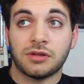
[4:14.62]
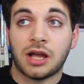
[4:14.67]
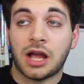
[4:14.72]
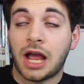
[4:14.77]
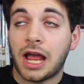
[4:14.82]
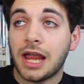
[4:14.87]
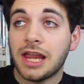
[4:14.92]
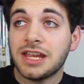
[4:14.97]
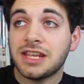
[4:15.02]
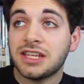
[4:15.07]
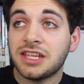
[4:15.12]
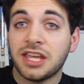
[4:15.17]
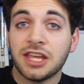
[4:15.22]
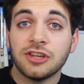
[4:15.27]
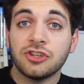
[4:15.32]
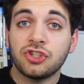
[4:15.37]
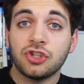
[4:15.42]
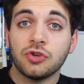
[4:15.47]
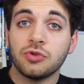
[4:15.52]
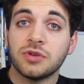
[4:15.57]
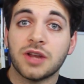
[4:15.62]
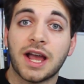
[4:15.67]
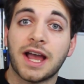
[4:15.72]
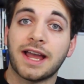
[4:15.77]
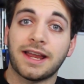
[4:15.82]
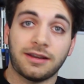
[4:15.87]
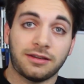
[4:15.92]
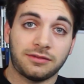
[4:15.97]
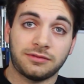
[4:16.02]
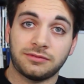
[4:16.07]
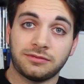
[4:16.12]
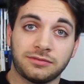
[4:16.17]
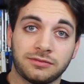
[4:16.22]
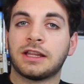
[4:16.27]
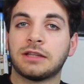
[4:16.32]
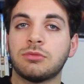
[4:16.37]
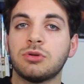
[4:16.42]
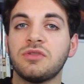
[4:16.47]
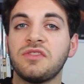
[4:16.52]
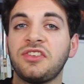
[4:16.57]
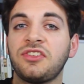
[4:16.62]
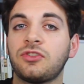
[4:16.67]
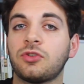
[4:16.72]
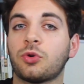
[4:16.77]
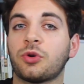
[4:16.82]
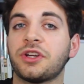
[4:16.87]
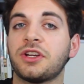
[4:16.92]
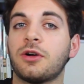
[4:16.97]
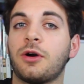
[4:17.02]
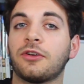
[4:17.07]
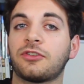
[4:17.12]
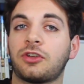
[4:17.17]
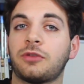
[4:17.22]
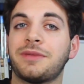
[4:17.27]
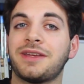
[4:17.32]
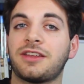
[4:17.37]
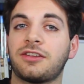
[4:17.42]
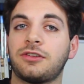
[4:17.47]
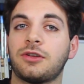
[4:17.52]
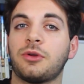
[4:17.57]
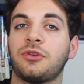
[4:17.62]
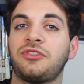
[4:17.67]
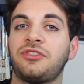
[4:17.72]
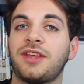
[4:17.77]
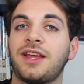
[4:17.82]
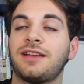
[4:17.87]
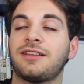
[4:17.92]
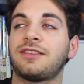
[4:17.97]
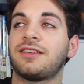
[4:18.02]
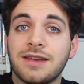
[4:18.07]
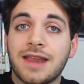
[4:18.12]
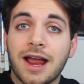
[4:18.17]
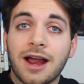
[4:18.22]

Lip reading: I kid you not. The movie story also makes no sense.